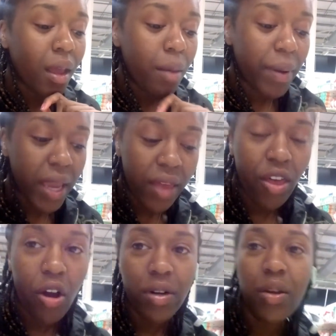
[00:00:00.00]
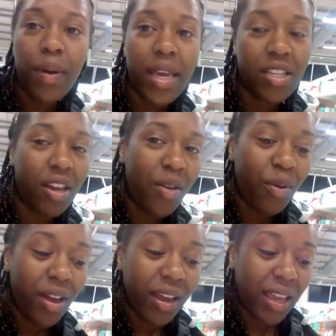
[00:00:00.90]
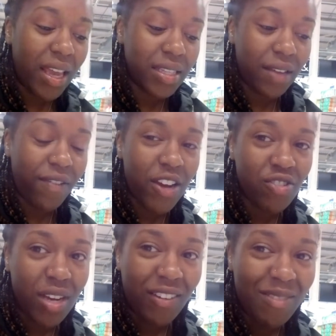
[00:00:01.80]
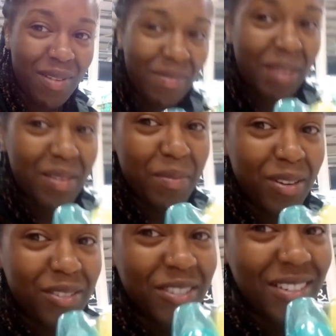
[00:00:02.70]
But yeah, the only way it's gonna work is if I drink from a baby bottle.